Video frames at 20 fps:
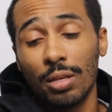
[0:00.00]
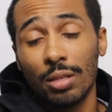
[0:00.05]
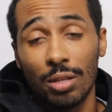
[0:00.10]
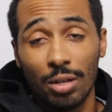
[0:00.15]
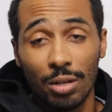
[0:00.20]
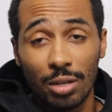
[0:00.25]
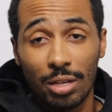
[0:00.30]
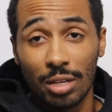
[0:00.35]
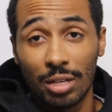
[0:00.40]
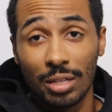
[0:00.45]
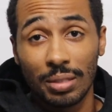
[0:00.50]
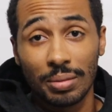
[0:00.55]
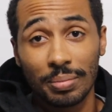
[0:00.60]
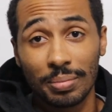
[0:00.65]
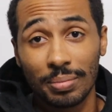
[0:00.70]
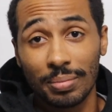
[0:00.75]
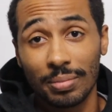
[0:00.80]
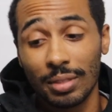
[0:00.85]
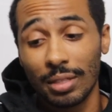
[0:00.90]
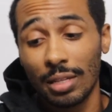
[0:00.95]
Look,
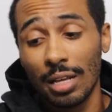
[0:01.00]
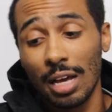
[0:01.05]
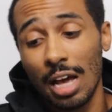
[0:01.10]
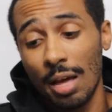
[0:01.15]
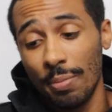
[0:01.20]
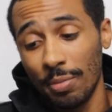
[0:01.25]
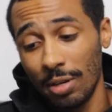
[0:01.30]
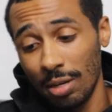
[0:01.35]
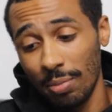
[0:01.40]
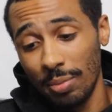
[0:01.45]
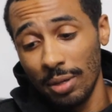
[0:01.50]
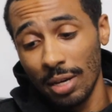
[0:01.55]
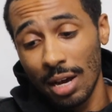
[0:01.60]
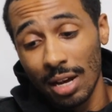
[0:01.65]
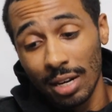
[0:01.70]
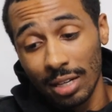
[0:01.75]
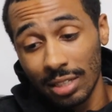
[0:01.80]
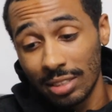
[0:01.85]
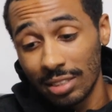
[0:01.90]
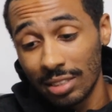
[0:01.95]
I'm gonna be
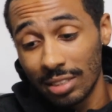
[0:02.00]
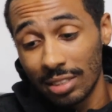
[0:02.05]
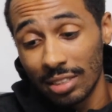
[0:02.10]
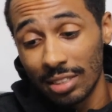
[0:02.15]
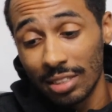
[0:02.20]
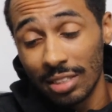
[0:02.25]
honest.